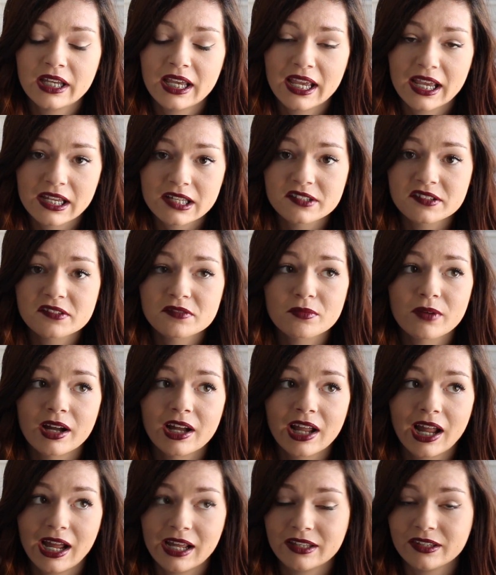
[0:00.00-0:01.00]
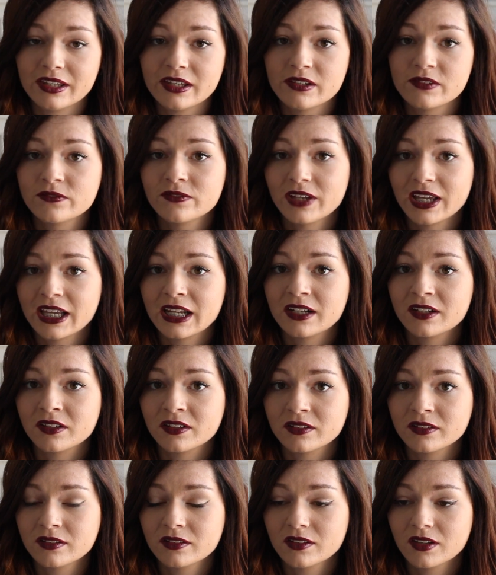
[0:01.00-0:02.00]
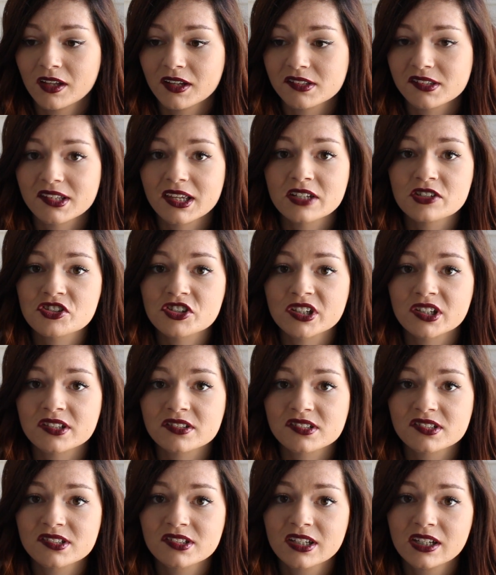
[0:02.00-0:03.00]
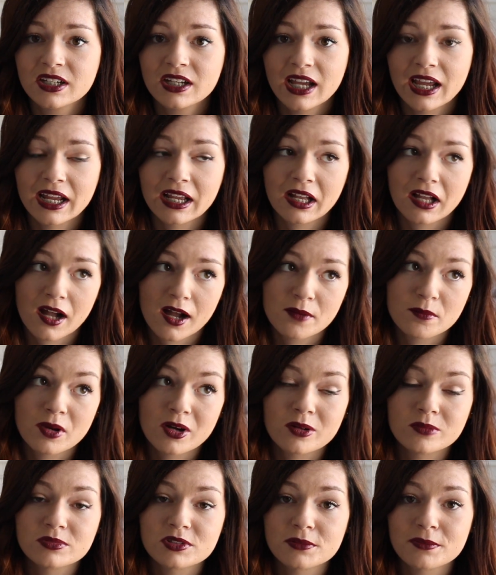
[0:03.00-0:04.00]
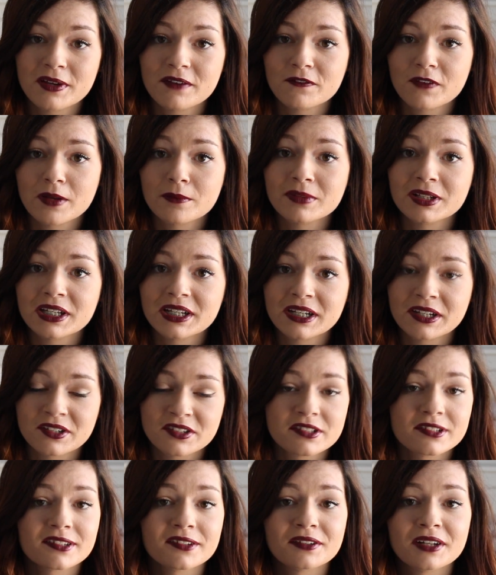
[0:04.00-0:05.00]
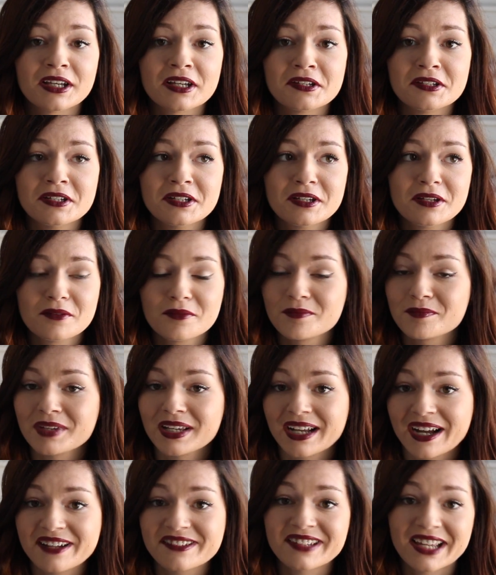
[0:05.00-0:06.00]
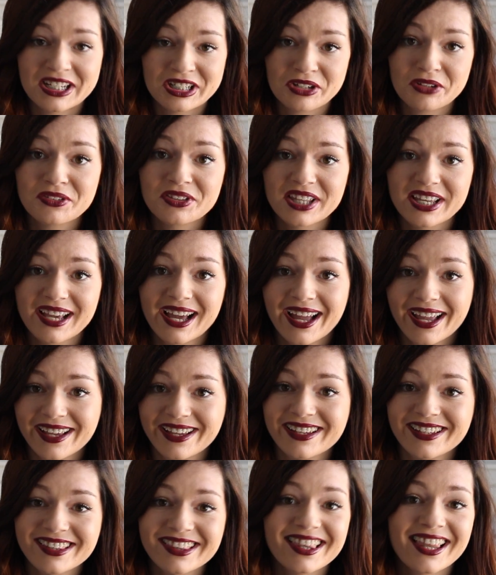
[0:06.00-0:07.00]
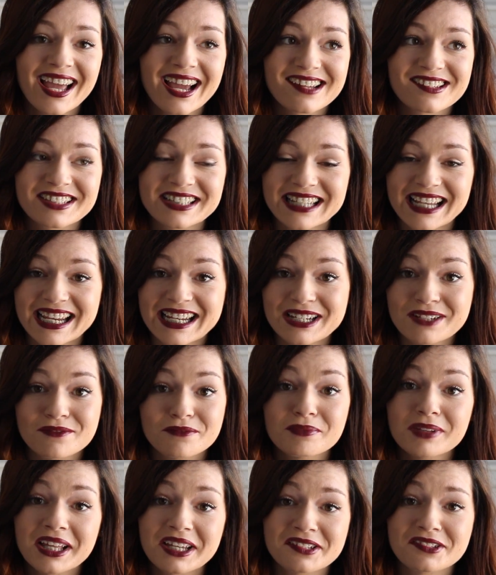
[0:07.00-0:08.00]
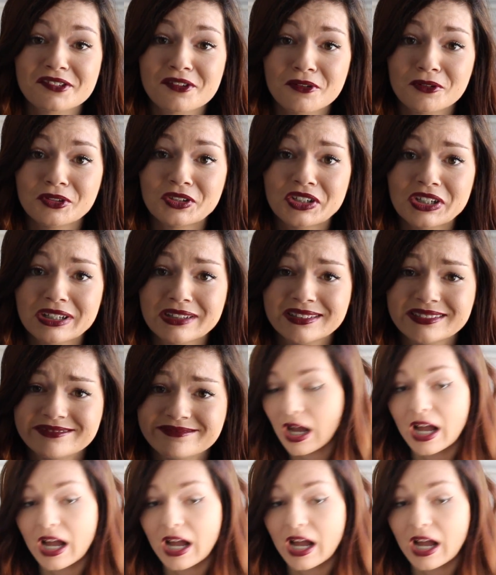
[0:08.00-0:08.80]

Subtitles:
hence why I live in Los Angeles and come home to my family in Arizona, because I don't think I could last any place colder.